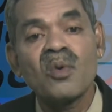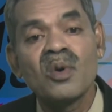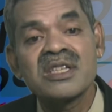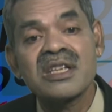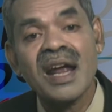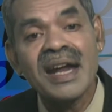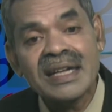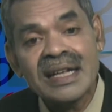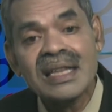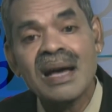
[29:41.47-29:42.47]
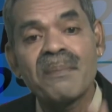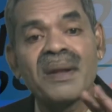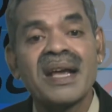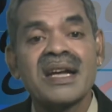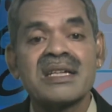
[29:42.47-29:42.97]
who is writing the
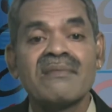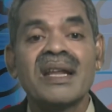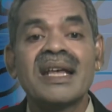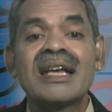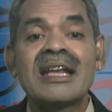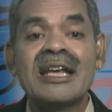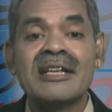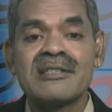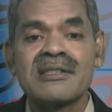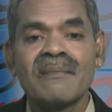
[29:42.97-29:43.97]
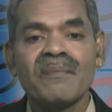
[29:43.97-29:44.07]
application will increase.